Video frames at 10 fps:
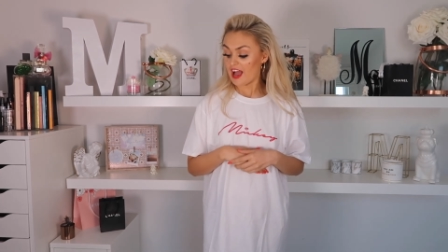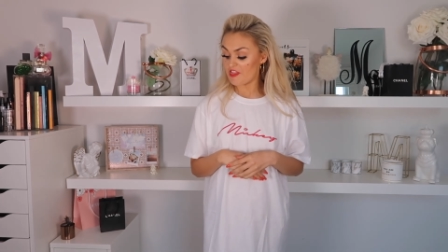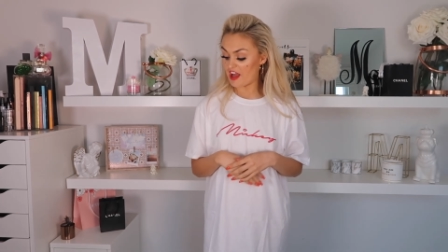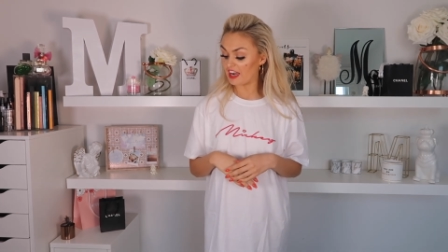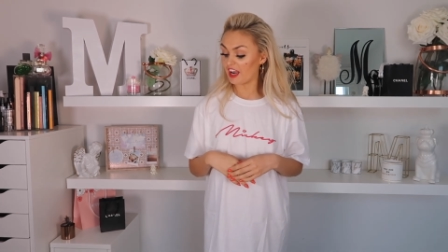
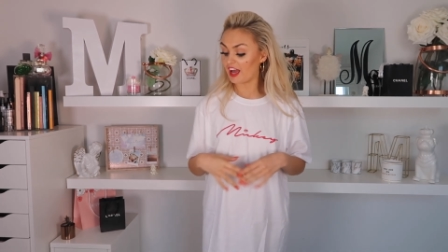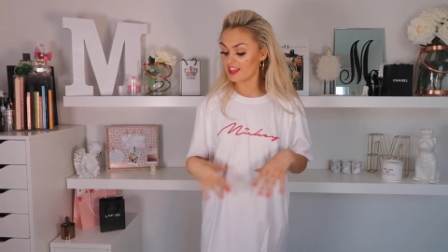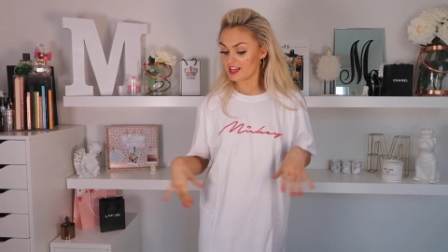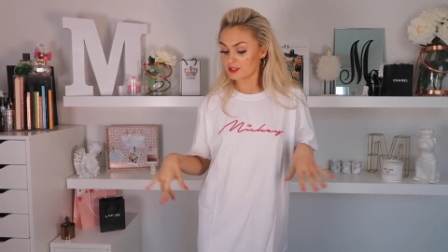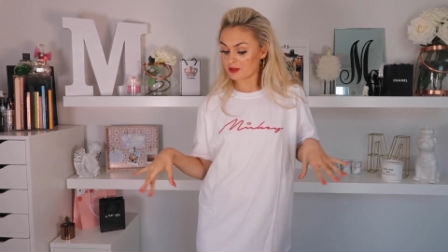and then
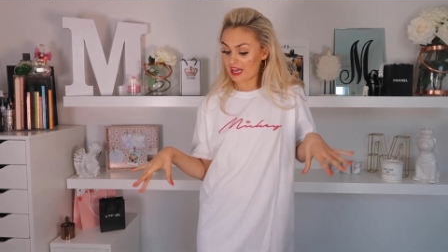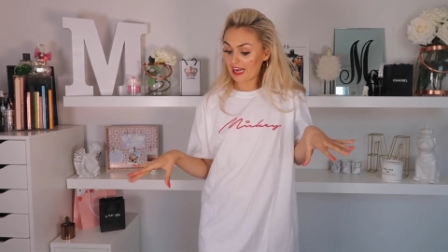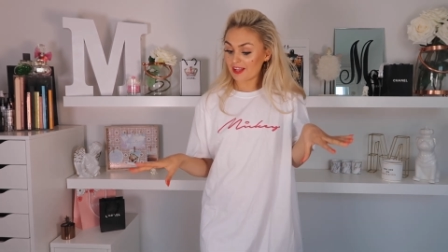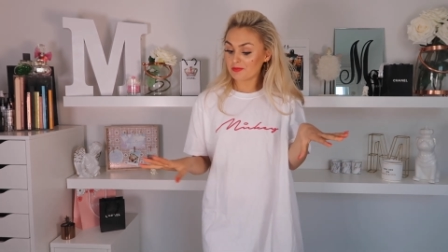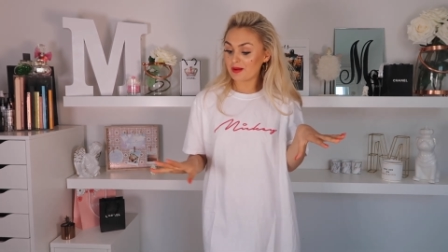like things were
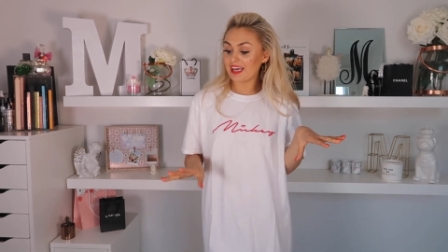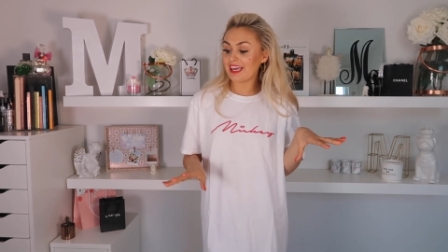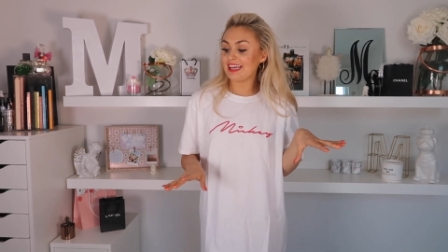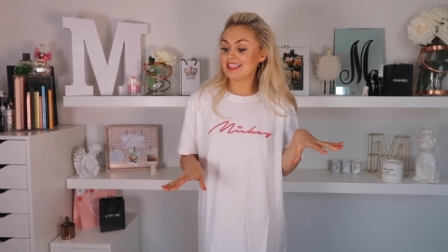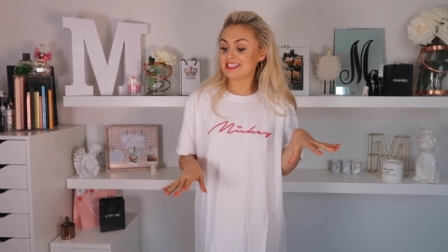getting a little bit
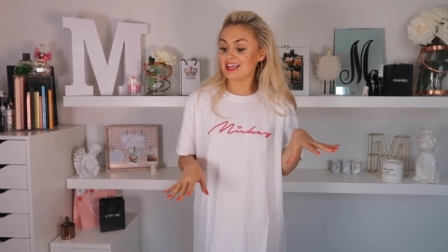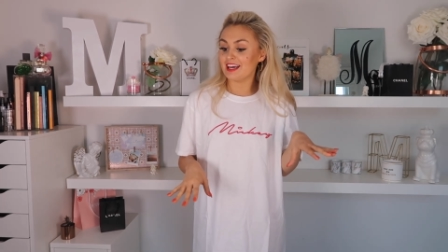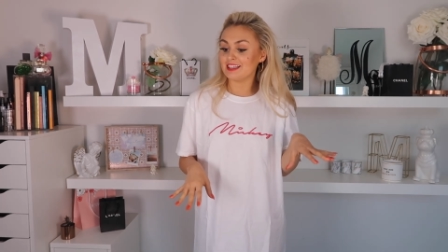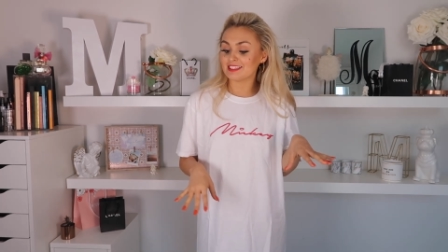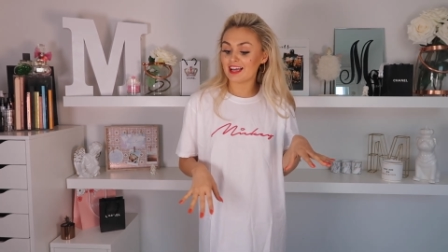
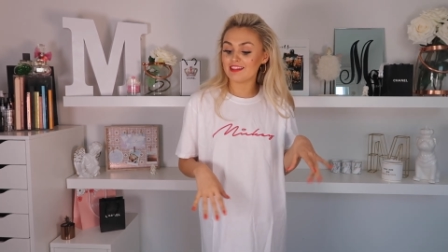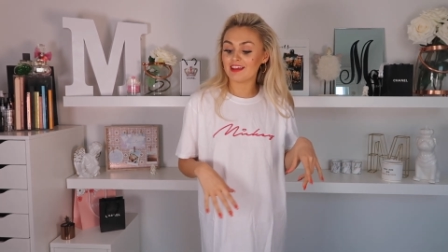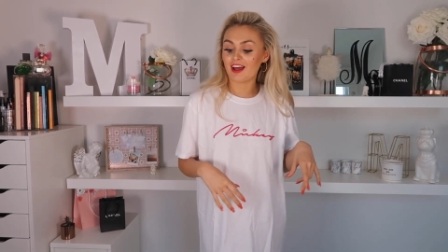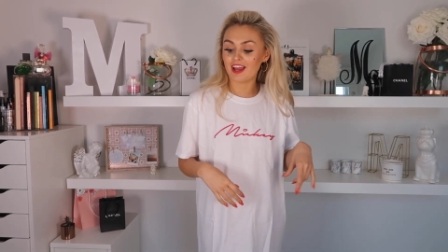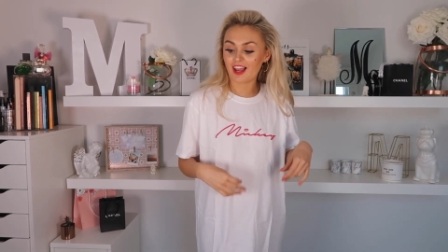heated and
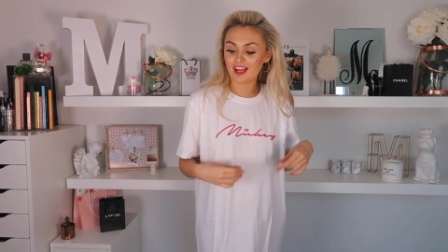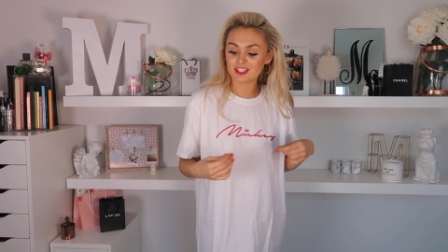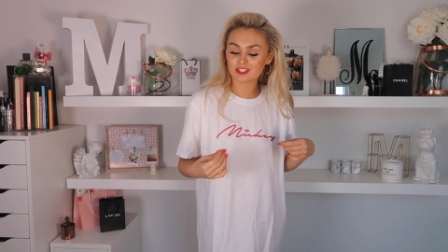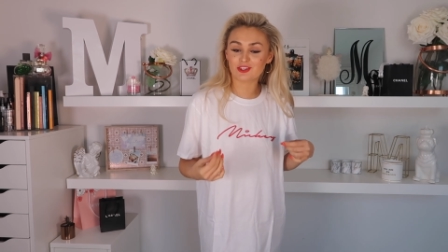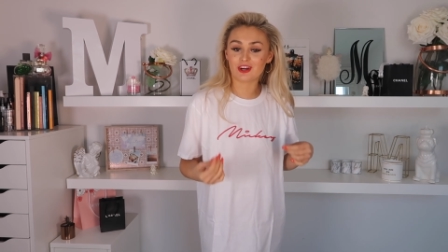then I like